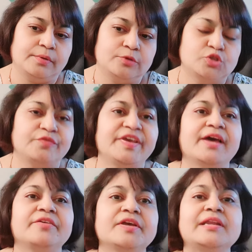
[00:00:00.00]
So we
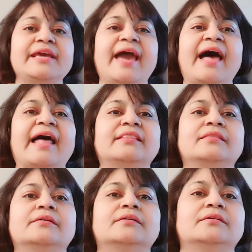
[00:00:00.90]
are really at
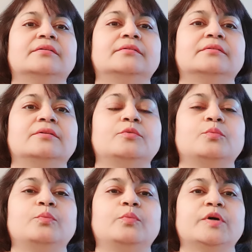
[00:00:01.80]
the
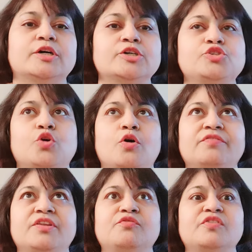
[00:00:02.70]
verge of
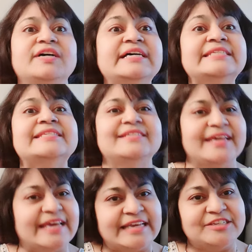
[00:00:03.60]
the worst
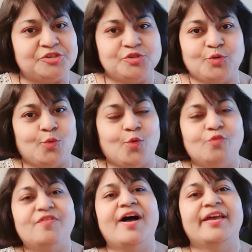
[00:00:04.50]
stage
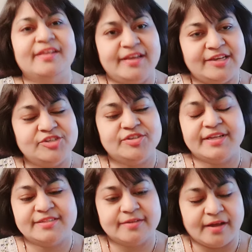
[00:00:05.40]
of Iron Age,
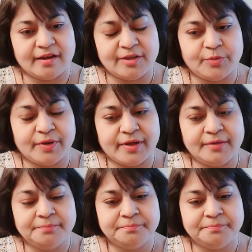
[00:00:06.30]
that's the Kali Yuga,